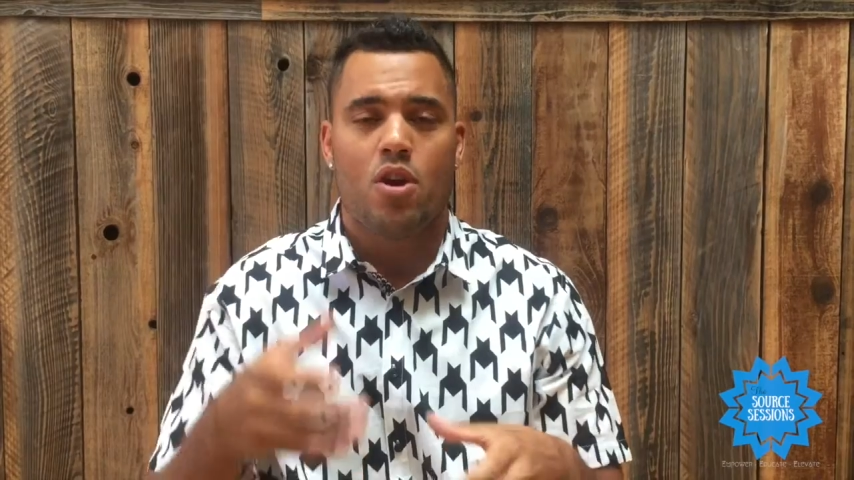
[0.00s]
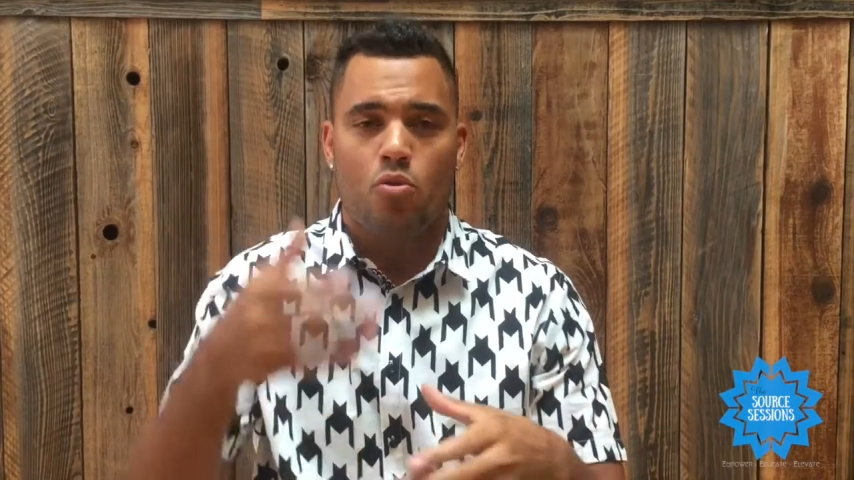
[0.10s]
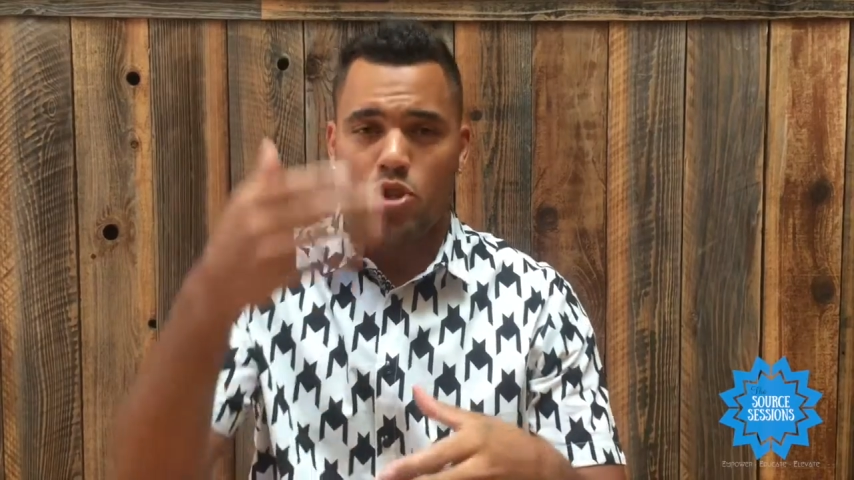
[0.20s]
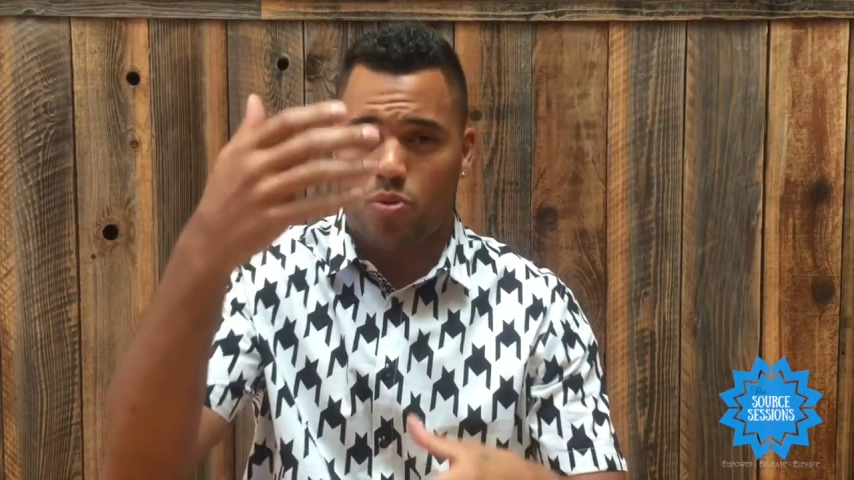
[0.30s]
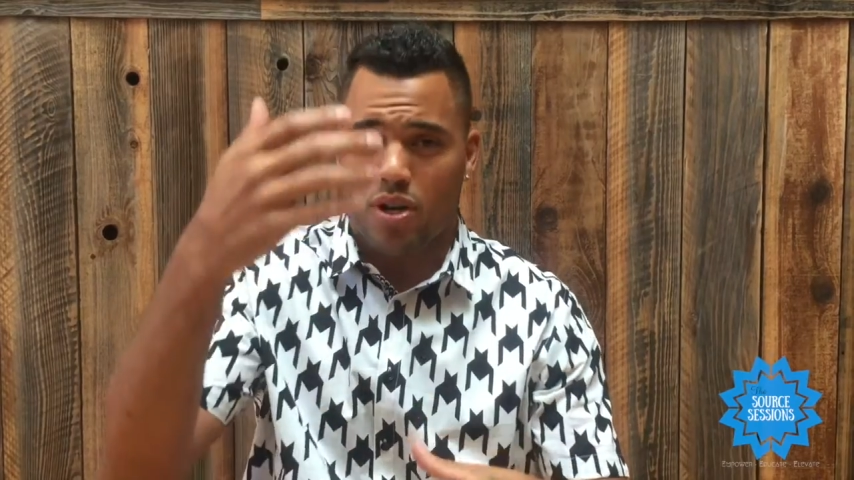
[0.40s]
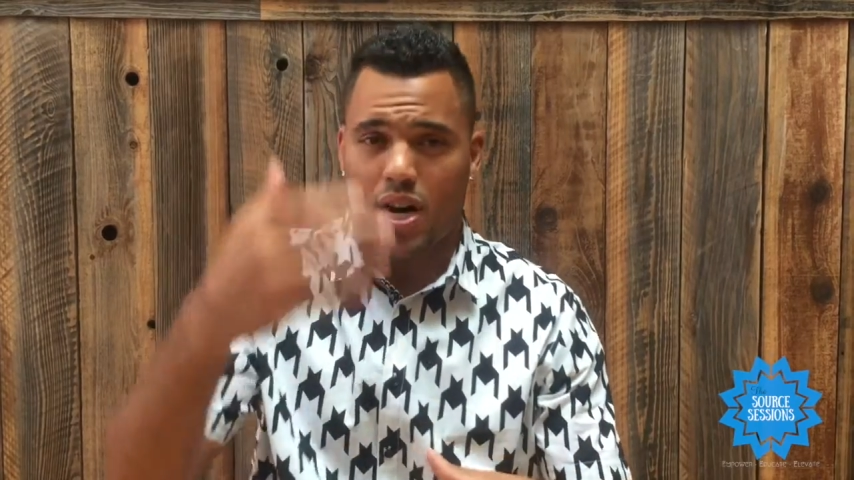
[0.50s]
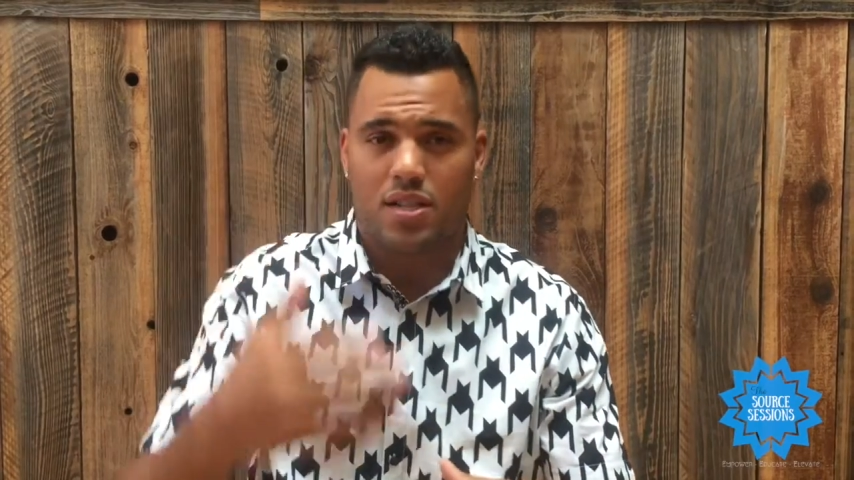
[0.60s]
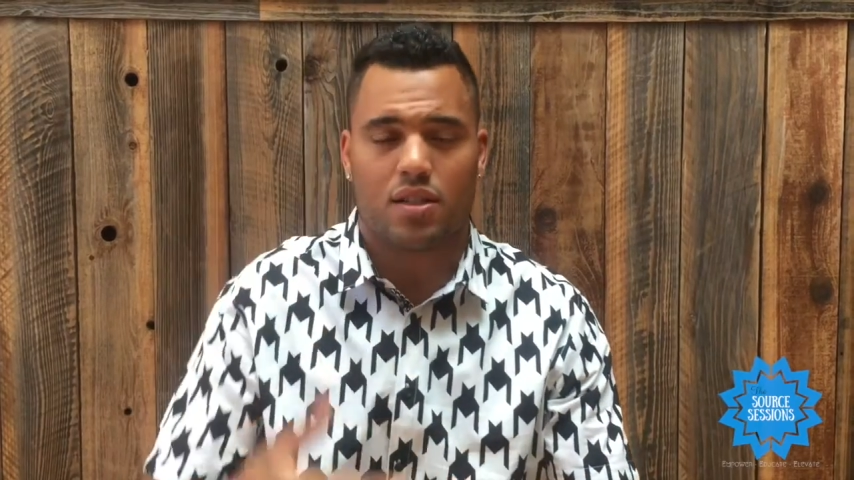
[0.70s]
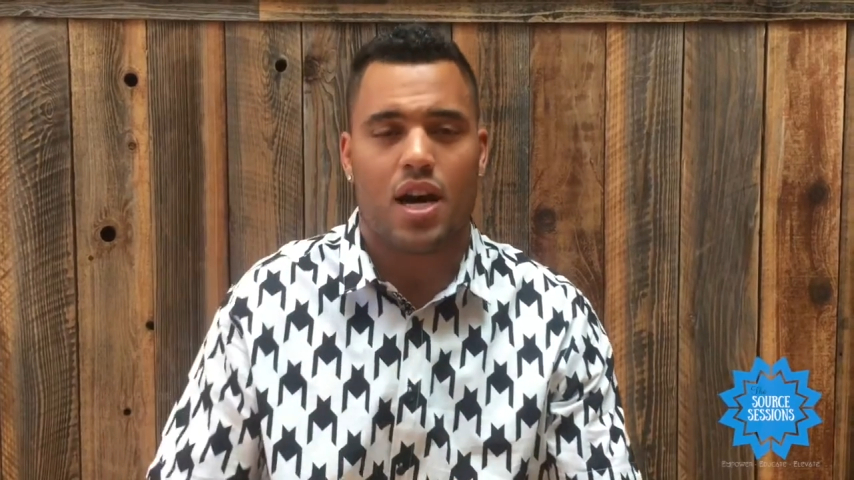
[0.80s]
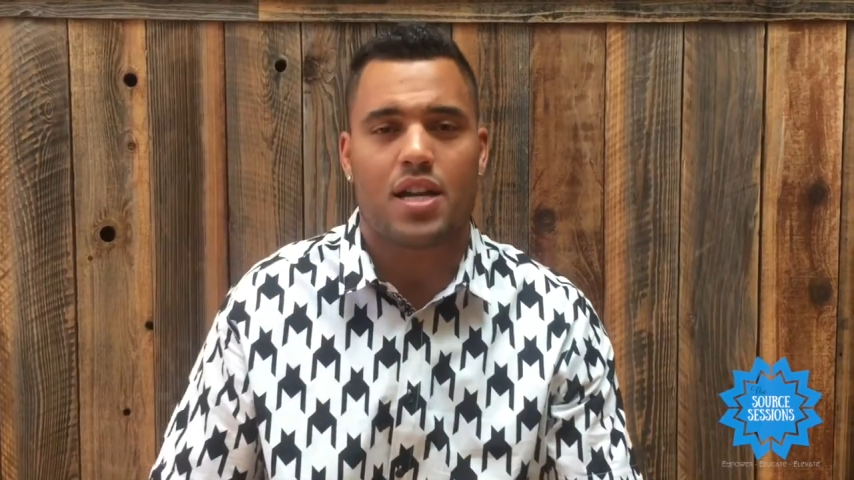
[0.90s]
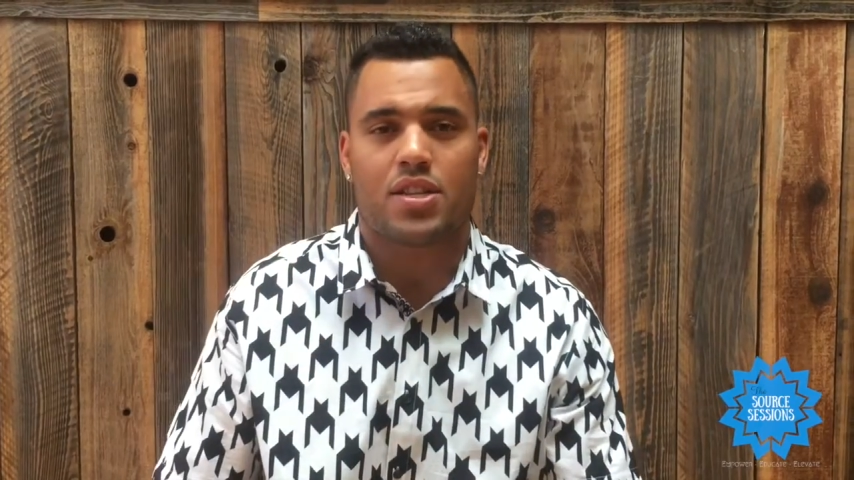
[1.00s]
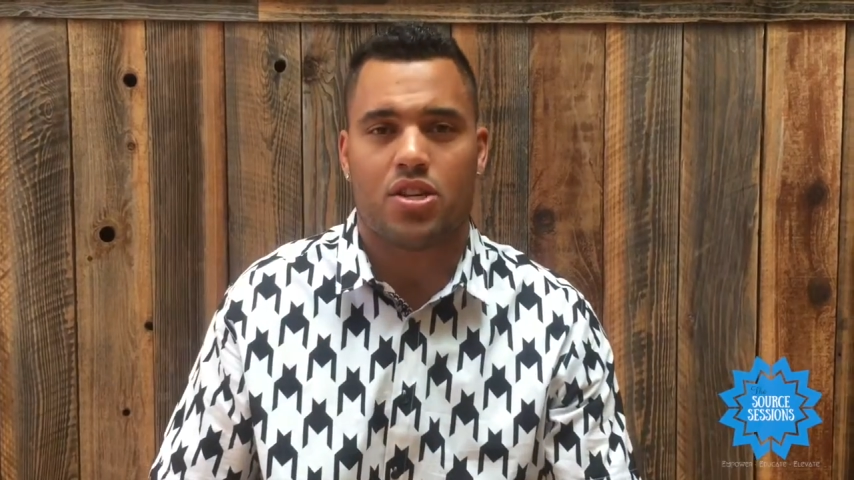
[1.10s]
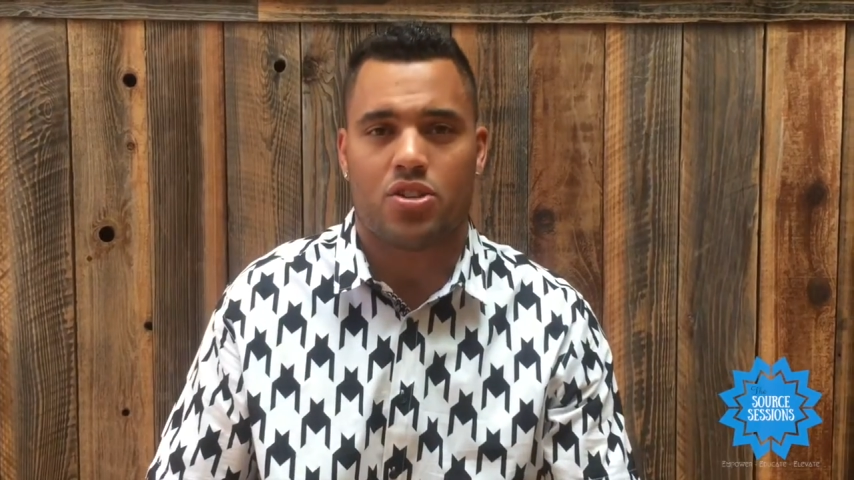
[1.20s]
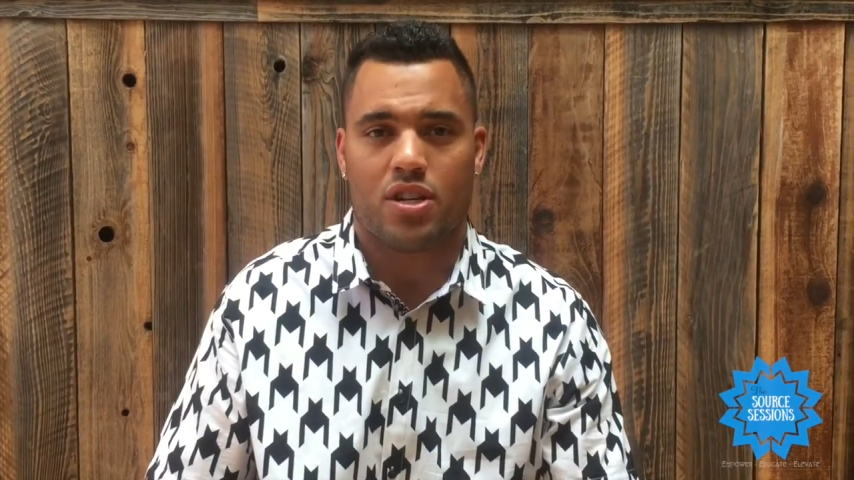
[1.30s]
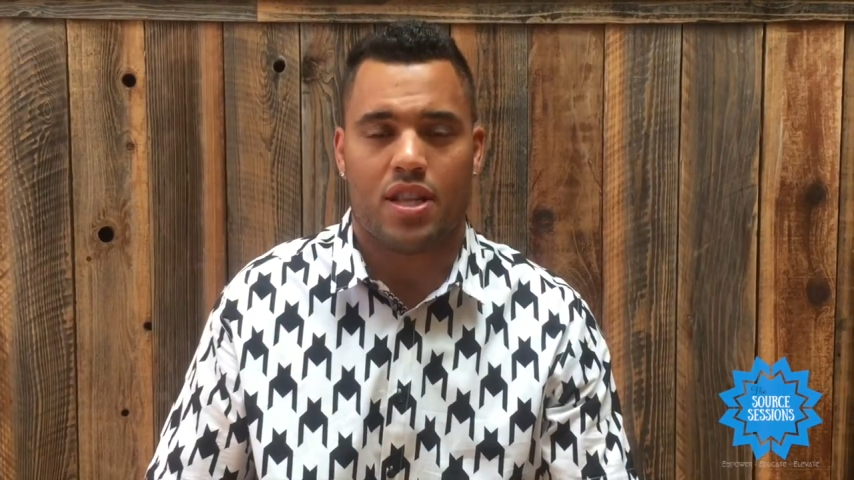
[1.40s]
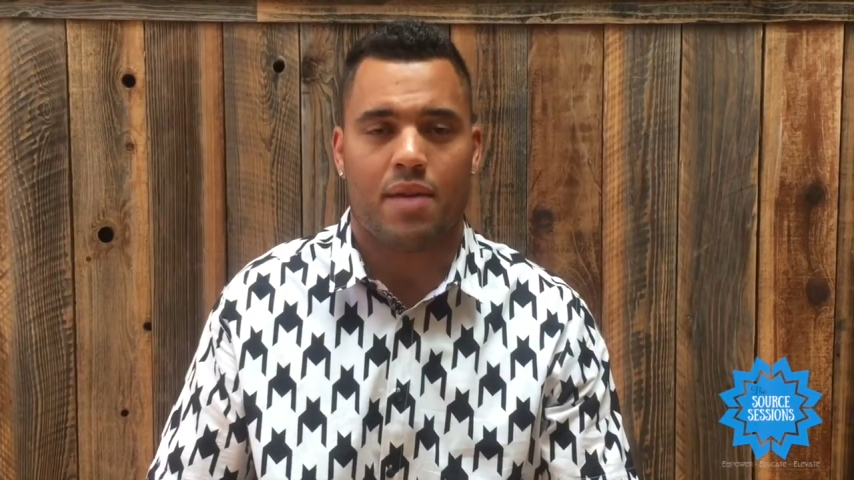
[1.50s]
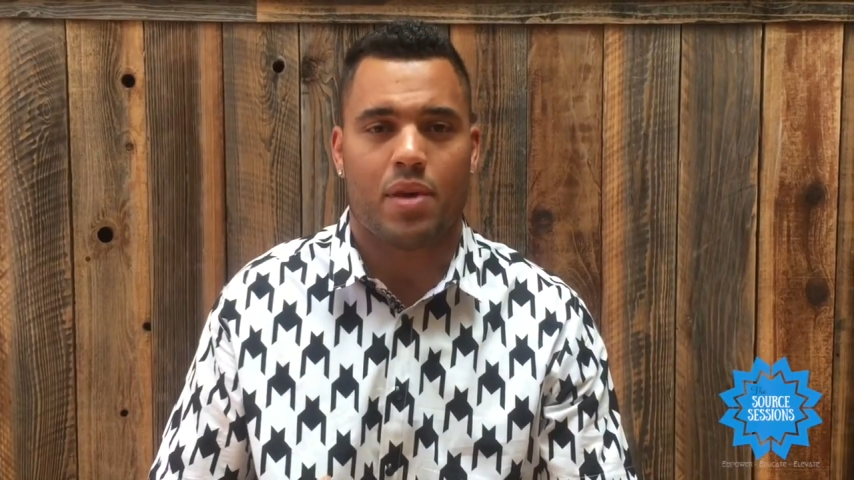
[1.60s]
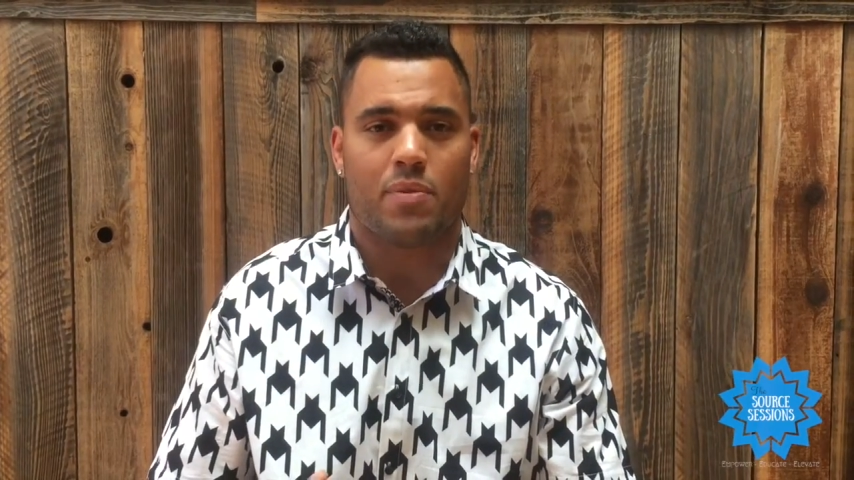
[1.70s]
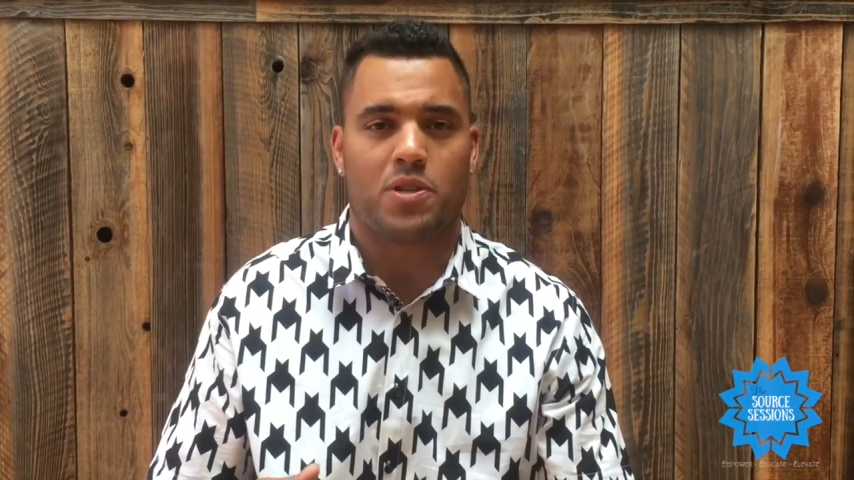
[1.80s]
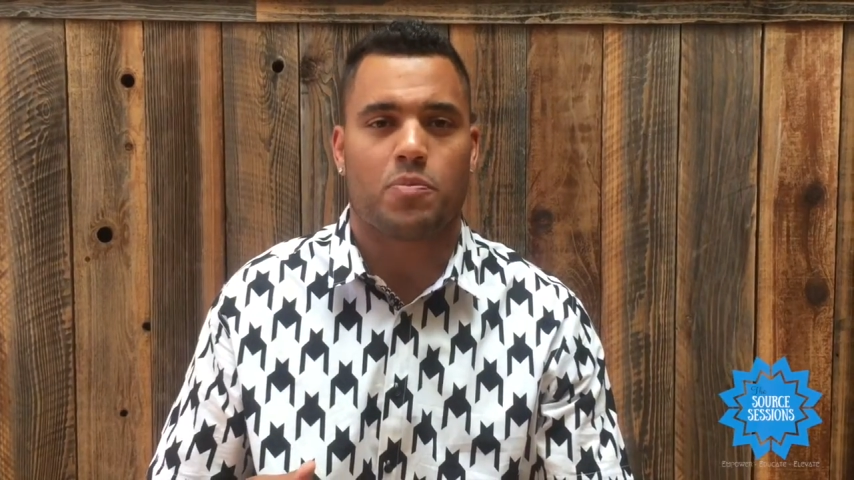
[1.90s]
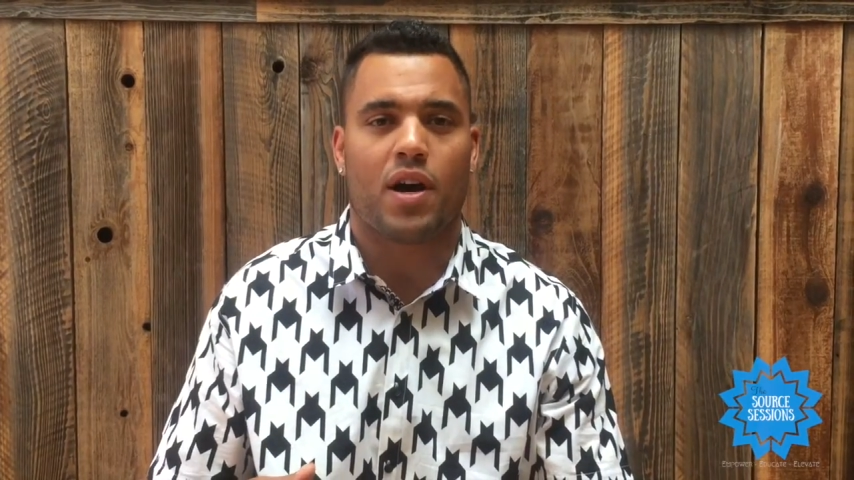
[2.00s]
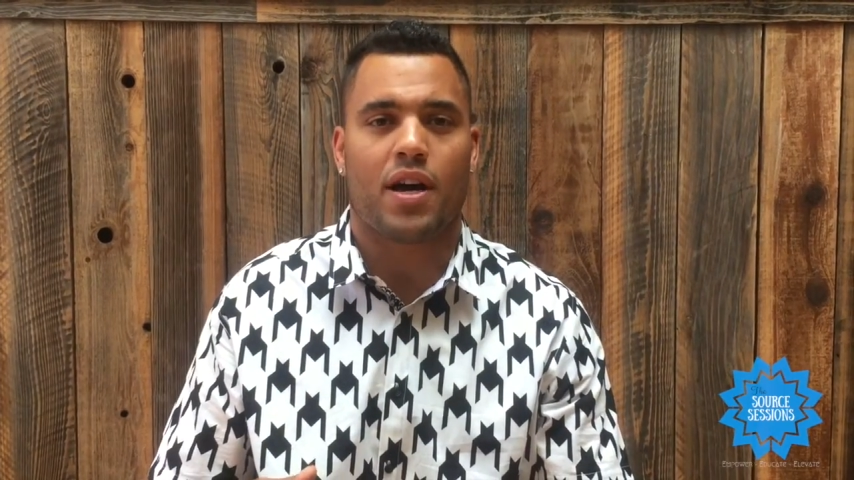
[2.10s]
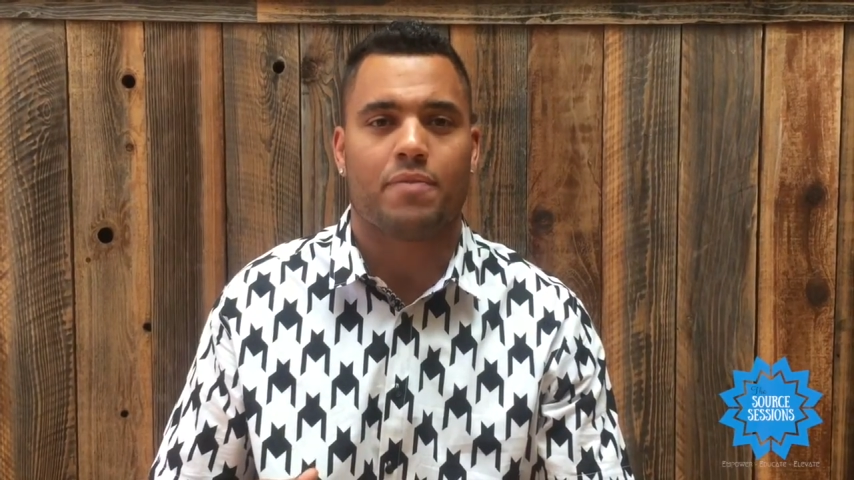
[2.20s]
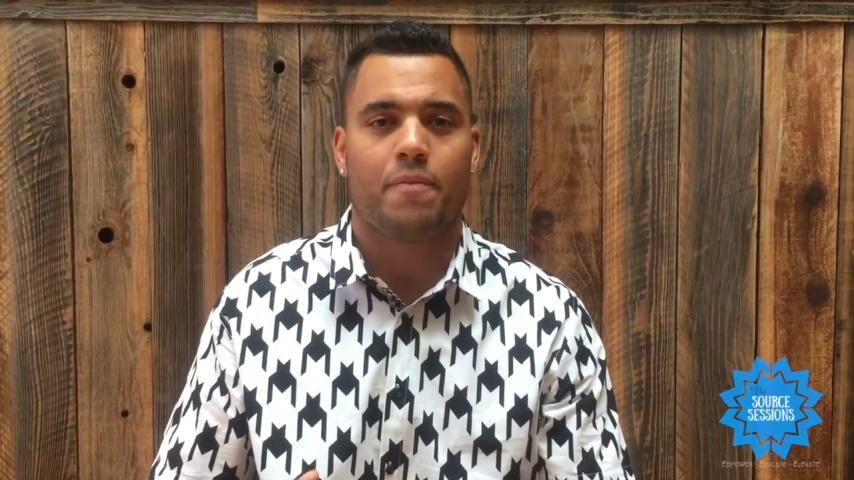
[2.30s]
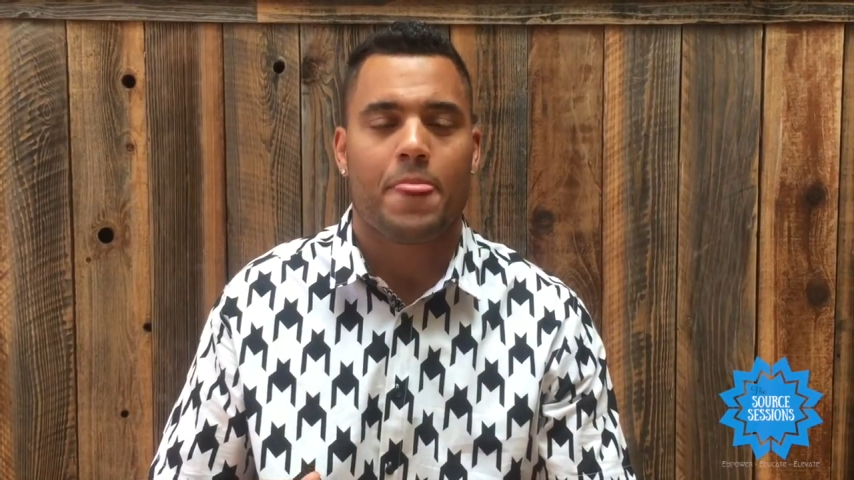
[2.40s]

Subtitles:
which will cause a lot of tension in that baby's spine.